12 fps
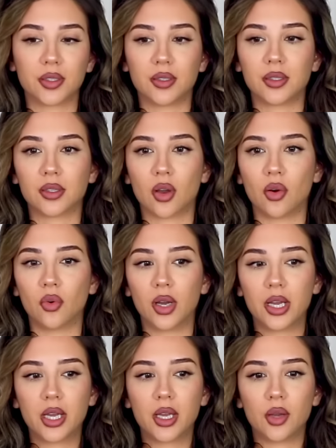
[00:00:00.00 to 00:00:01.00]
And so
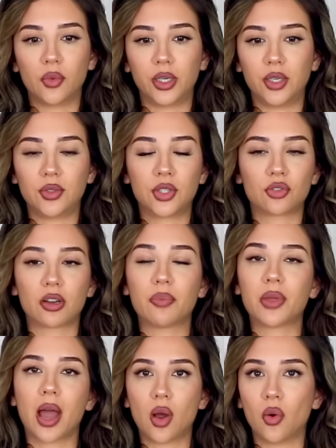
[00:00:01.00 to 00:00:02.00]
when you strip
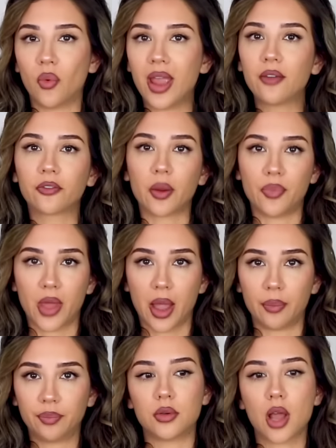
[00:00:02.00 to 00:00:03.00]
that away from
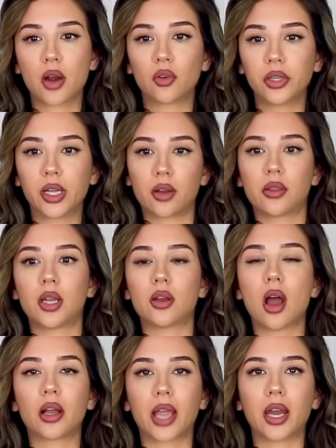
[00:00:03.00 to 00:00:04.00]
them, not only are they
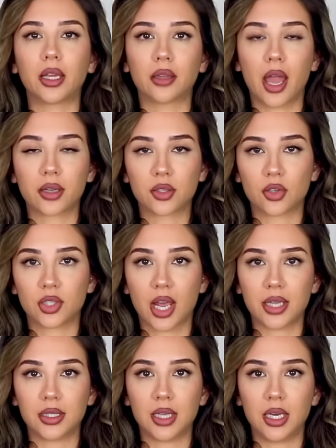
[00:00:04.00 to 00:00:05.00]
not getting the
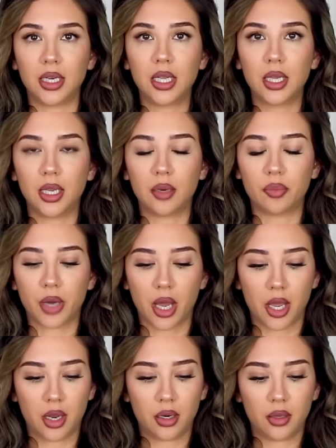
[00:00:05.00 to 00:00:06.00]
exercise they need,
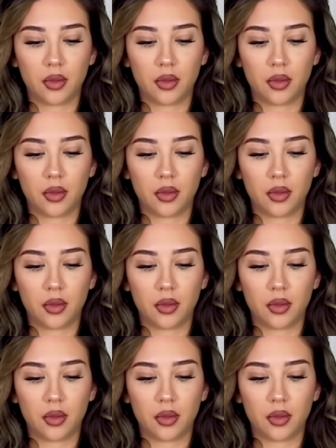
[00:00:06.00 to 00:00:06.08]
but